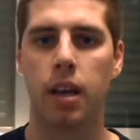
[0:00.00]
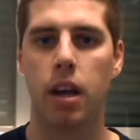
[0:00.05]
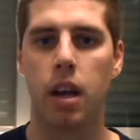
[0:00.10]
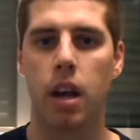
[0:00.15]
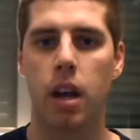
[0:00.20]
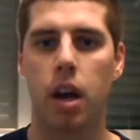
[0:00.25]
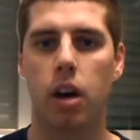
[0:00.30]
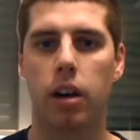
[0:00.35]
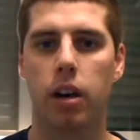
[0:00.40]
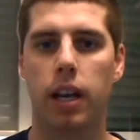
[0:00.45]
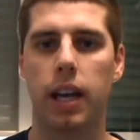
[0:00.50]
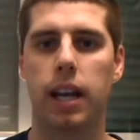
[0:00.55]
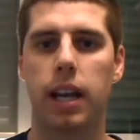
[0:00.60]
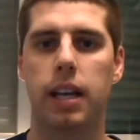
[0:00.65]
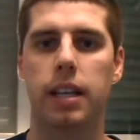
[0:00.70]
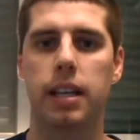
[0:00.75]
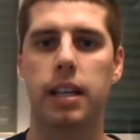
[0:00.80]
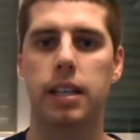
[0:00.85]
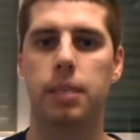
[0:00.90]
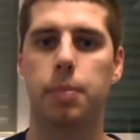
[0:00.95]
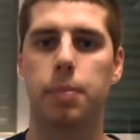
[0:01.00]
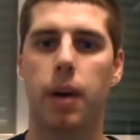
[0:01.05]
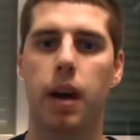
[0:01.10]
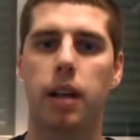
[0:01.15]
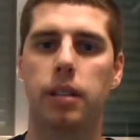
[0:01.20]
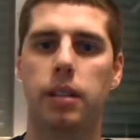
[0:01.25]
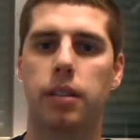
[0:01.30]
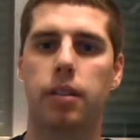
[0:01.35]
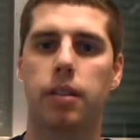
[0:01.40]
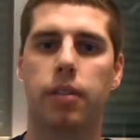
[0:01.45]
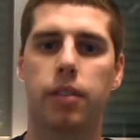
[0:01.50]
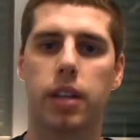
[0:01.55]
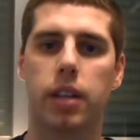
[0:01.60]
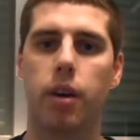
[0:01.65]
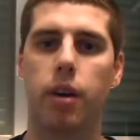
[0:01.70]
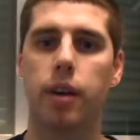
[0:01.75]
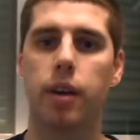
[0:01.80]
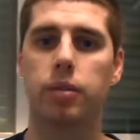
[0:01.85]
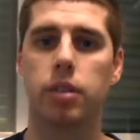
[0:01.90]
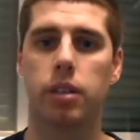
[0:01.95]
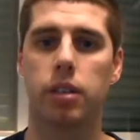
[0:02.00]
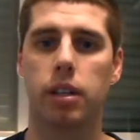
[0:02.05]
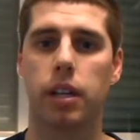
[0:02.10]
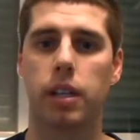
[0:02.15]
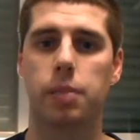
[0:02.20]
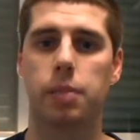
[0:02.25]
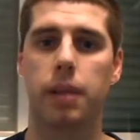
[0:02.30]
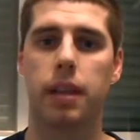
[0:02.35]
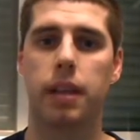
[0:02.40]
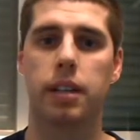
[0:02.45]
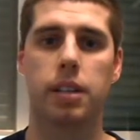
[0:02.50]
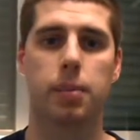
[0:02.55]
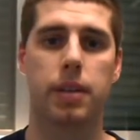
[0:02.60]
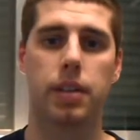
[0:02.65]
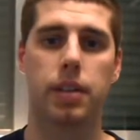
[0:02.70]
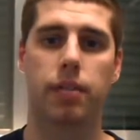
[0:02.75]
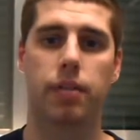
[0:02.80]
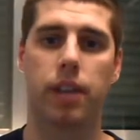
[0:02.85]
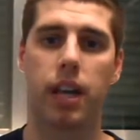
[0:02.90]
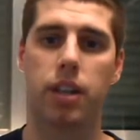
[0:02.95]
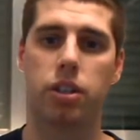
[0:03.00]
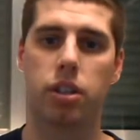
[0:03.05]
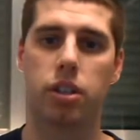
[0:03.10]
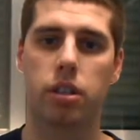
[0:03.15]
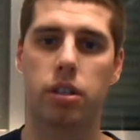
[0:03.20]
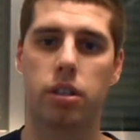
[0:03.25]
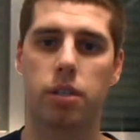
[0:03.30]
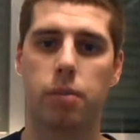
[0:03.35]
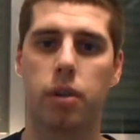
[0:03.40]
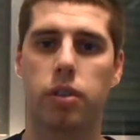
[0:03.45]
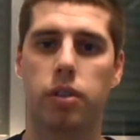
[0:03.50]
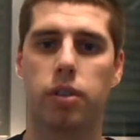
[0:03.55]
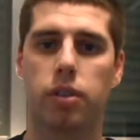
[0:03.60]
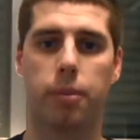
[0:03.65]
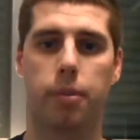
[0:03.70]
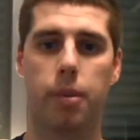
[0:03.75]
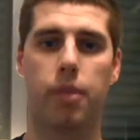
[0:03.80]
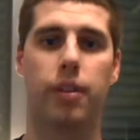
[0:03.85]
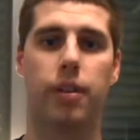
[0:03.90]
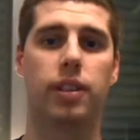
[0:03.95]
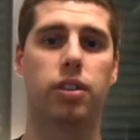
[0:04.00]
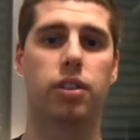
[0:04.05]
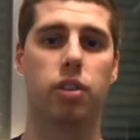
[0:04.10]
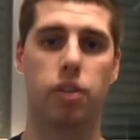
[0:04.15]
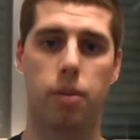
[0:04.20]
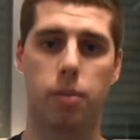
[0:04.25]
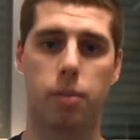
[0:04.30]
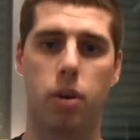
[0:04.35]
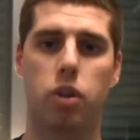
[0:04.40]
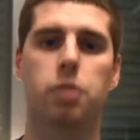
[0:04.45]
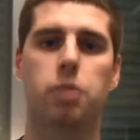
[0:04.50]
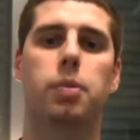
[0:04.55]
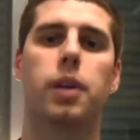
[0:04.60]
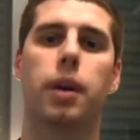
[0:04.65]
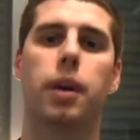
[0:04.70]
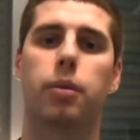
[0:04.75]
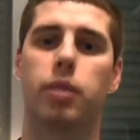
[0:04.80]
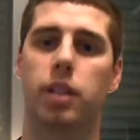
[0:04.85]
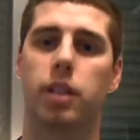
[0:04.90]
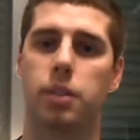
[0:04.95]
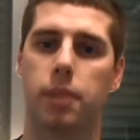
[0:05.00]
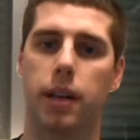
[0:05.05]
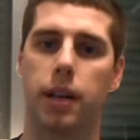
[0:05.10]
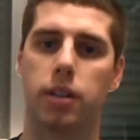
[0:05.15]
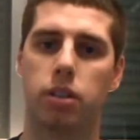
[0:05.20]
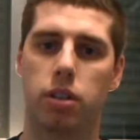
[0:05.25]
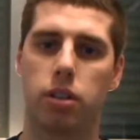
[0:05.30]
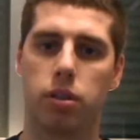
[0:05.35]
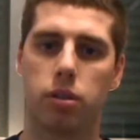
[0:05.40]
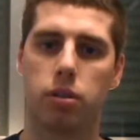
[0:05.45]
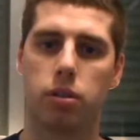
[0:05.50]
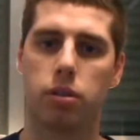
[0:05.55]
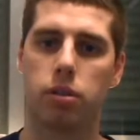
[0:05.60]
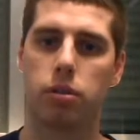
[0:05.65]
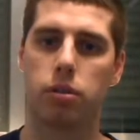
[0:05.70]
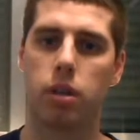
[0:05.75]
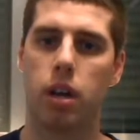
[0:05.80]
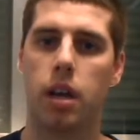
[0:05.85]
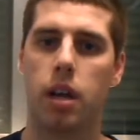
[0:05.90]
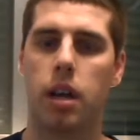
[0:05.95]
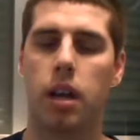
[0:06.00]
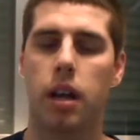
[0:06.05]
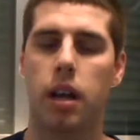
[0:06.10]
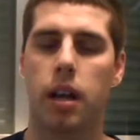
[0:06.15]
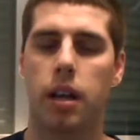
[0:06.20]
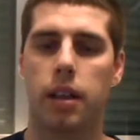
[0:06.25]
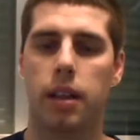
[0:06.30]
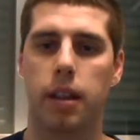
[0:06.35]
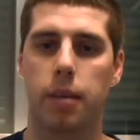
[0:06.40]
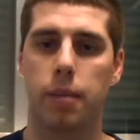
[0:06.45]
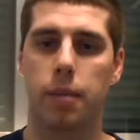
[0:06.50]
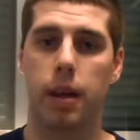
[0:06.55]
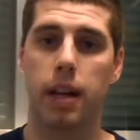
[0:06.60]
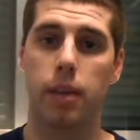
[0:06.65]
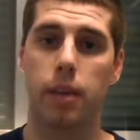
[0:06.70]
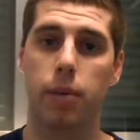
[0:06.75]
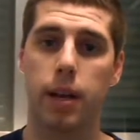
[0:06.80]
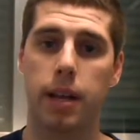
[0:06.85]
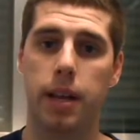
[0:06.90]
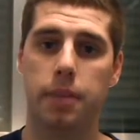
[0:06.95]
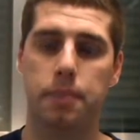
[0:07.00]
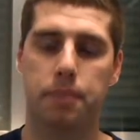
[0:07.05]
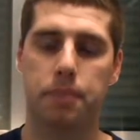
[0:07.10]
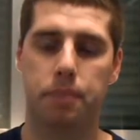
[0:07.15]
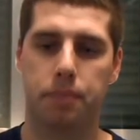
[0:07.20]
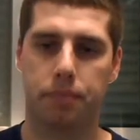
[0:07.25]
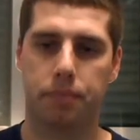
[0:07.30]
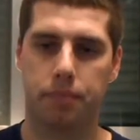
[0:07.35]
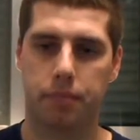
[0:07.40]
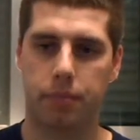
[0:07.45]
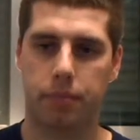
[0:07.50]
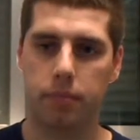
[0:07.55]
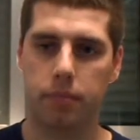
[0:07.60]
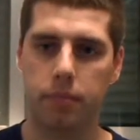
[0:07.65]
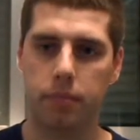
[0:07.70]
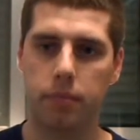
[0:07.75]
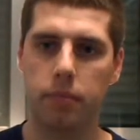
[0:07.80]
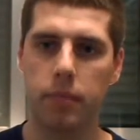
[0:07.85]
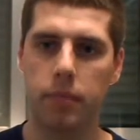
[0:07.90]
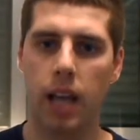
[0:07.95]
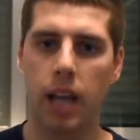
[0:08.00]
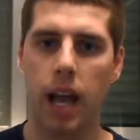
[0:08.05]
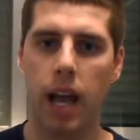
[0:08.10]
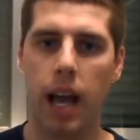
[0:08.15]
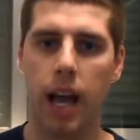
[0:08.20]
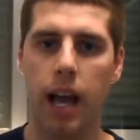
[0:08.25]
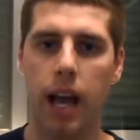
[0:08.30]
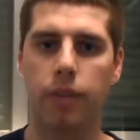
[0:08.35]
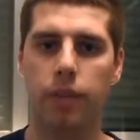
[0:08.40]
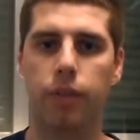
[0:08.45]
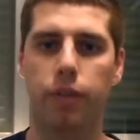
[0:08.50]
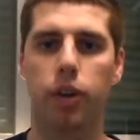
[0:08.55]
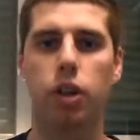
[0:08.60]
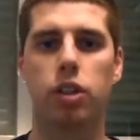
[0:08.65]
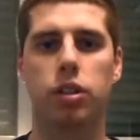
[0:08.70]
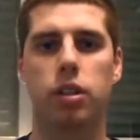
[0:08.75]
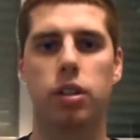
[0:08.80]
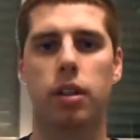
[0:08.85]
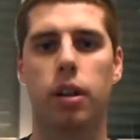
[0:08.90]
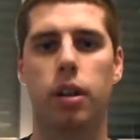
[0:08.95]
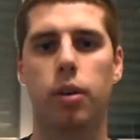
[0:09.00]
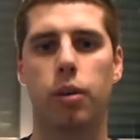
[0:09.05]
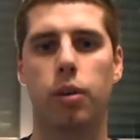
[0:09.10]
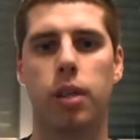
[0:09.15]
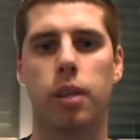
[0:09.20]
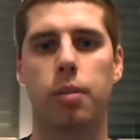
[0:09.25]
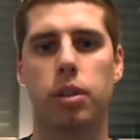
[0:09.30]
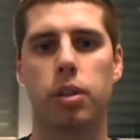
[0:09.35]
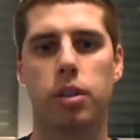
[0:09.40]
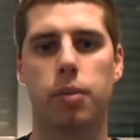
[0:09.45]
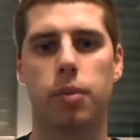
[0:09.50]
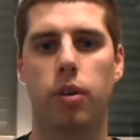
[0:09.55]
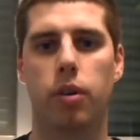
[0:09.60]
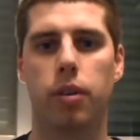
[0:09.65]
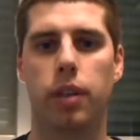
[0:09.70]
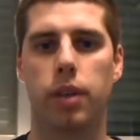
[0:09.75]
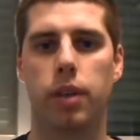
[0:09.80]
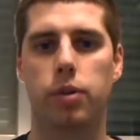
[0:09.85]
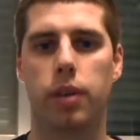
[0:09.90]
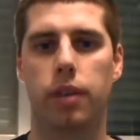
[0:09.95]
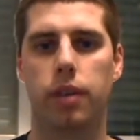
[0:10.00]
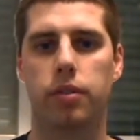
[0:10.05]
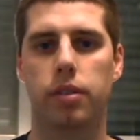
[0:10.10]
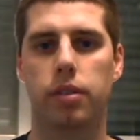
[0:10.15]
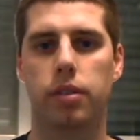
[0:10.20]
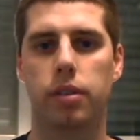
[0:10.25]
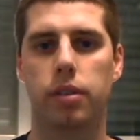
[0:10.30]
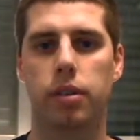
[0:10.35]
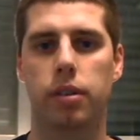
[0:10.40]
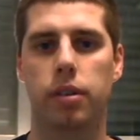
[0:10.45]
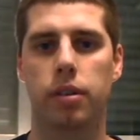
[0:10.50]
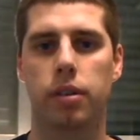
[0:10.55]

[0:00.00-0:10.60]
Okay, in this part of the video, I'm just going to explain the specifications. Most of them are written on the box, but I'm going to explain to them anyway. And first, one of the most important things we have to